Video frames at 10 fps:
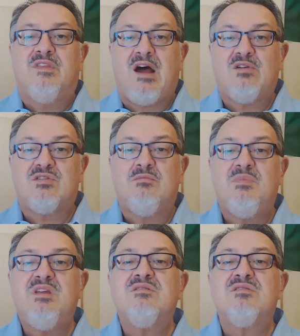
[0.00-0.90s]
1,000
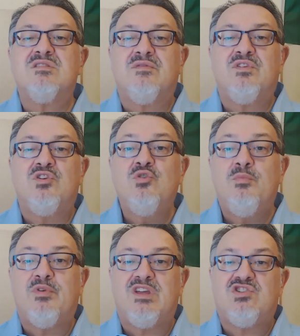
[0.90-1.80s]
meters of the new
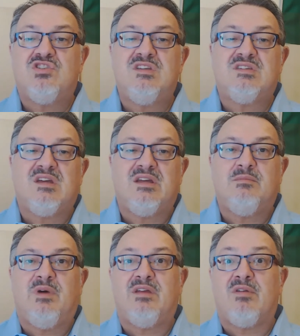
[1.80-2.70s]
bridge
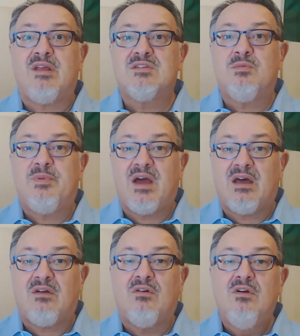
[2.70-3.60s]
designed by Renzo
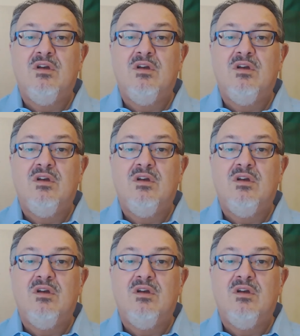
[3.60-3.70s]
Piano,